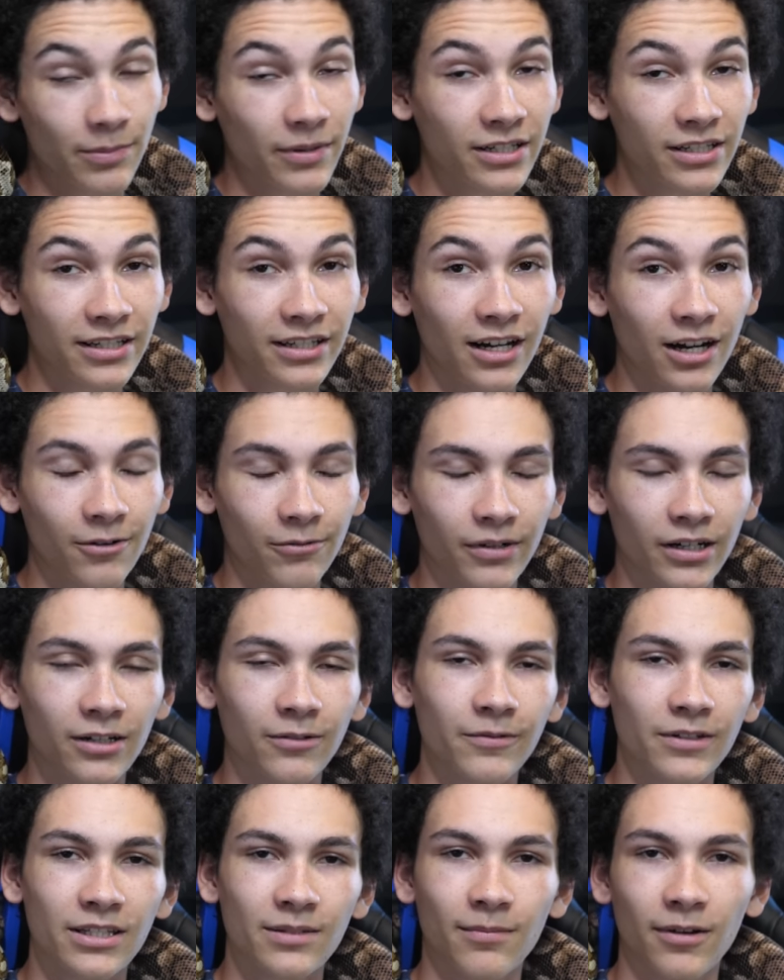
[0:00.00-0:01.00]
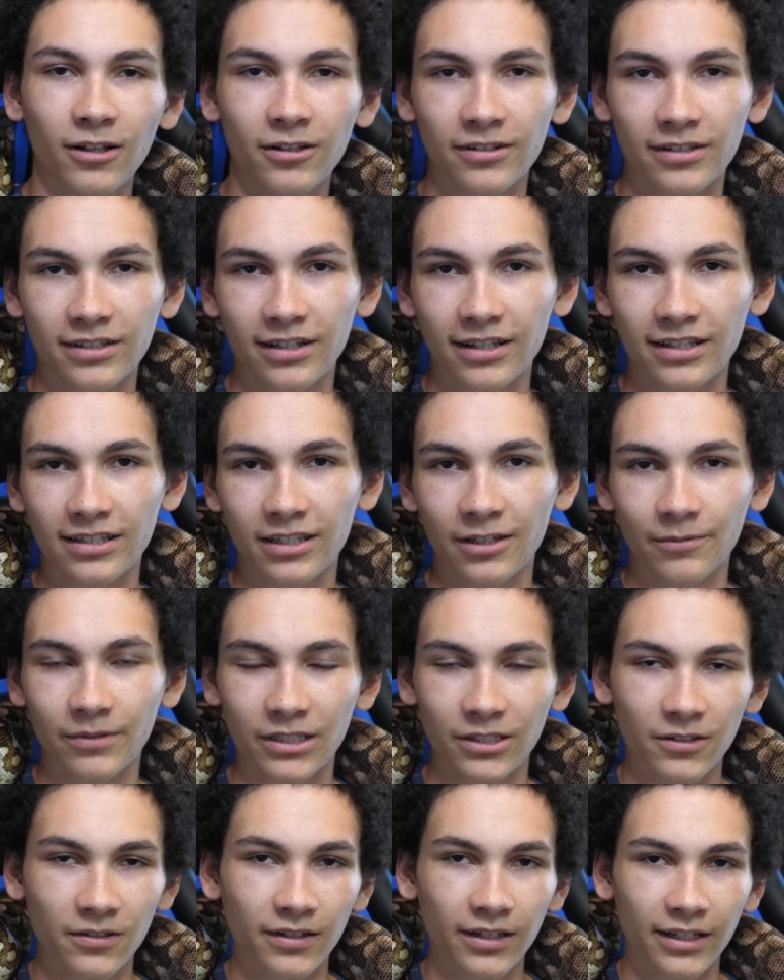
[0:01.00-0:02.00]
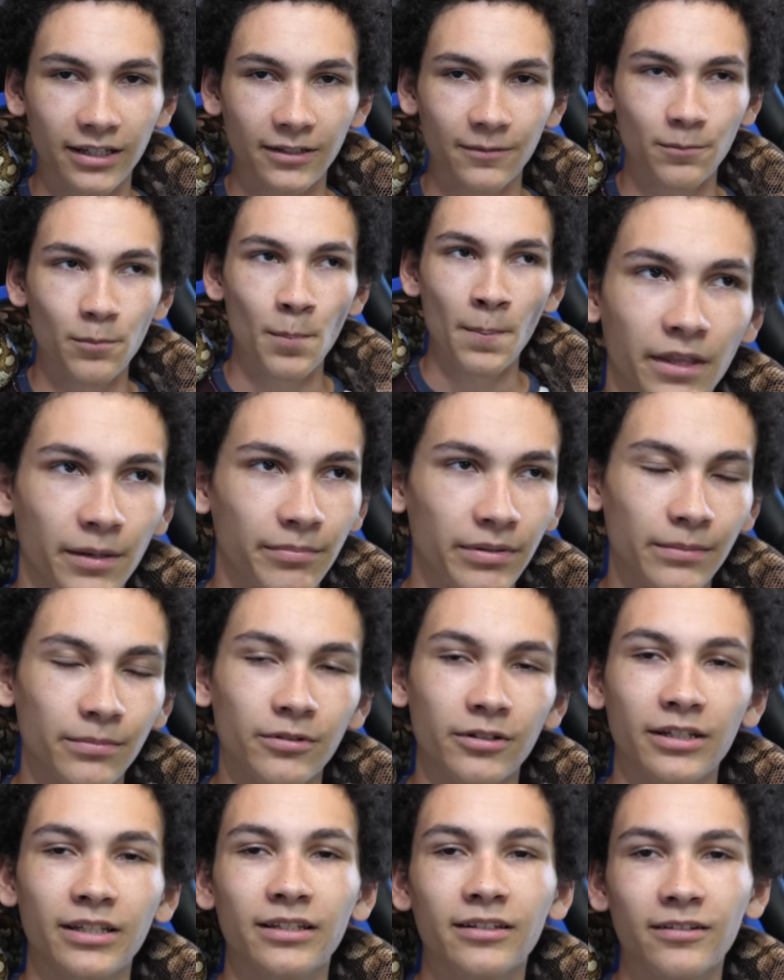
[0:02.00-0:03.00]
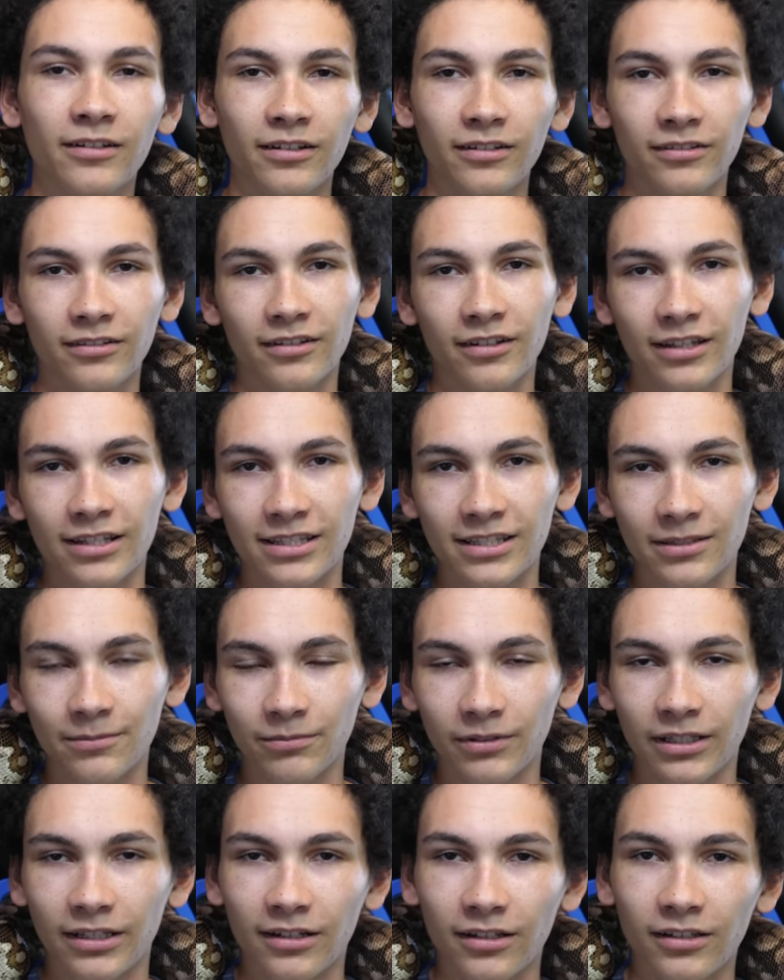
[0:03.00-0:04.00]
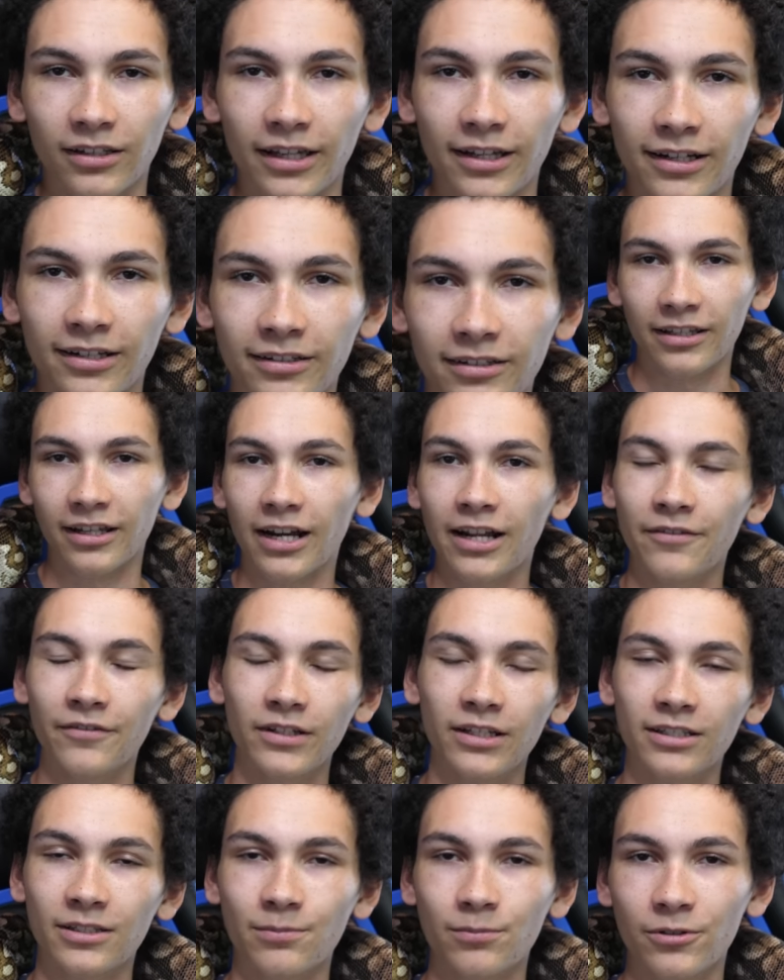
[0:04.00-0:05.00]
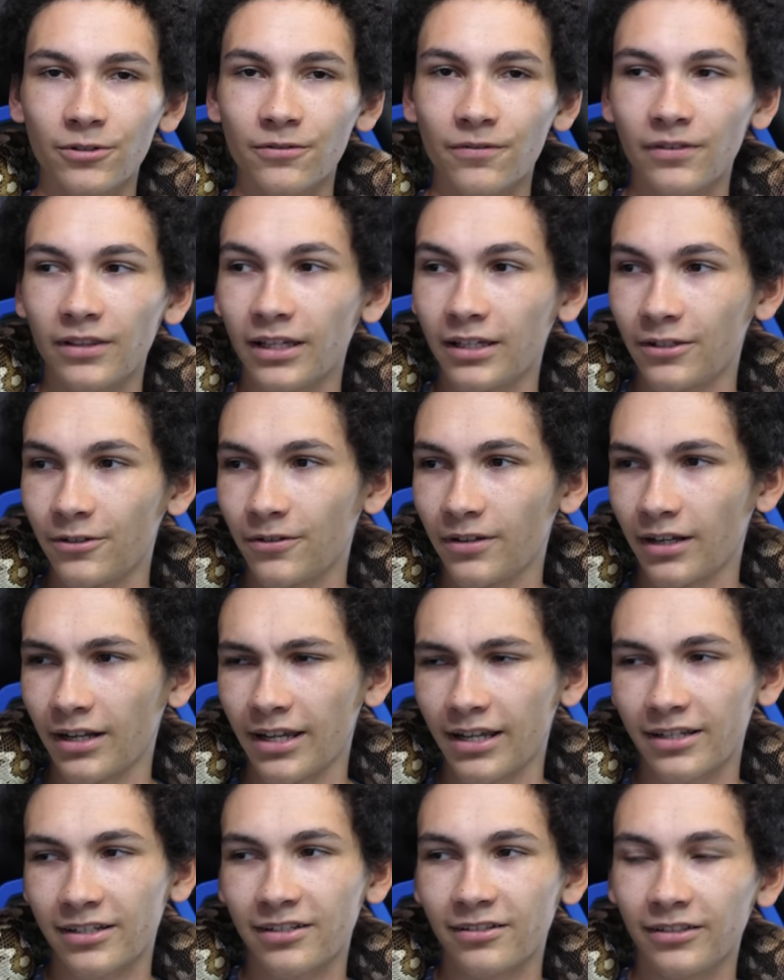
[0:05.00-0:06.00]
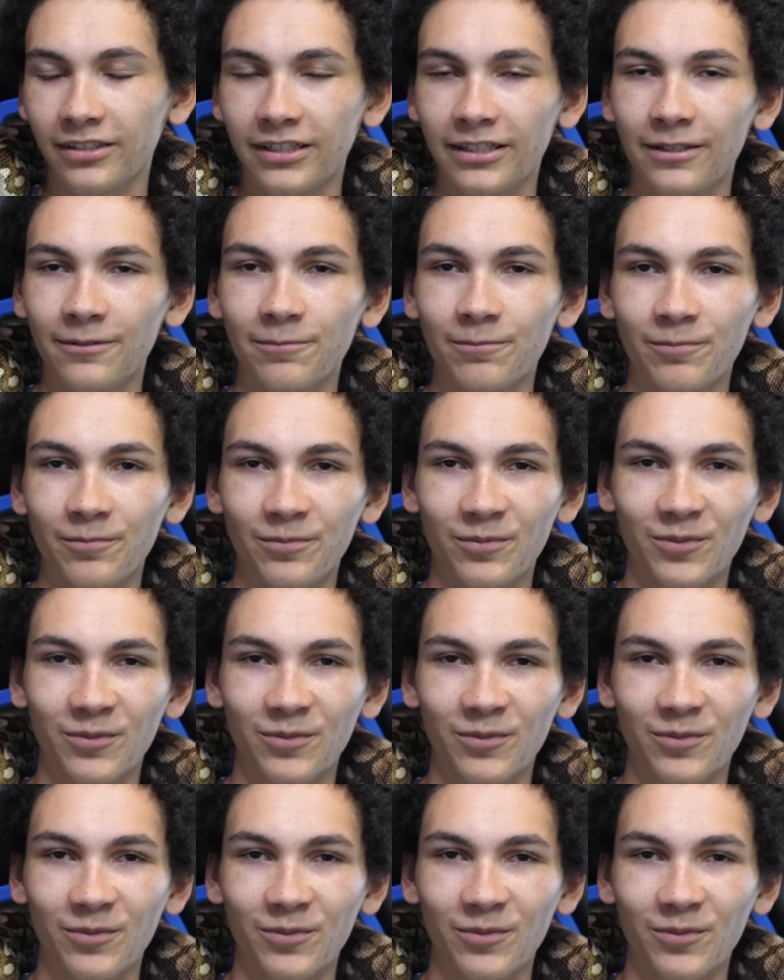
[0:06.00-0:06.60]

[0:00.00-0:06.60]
especially not rare with smaller snakes that we do get in, that people get, and simply neglect. And Ivy is proof that you can actually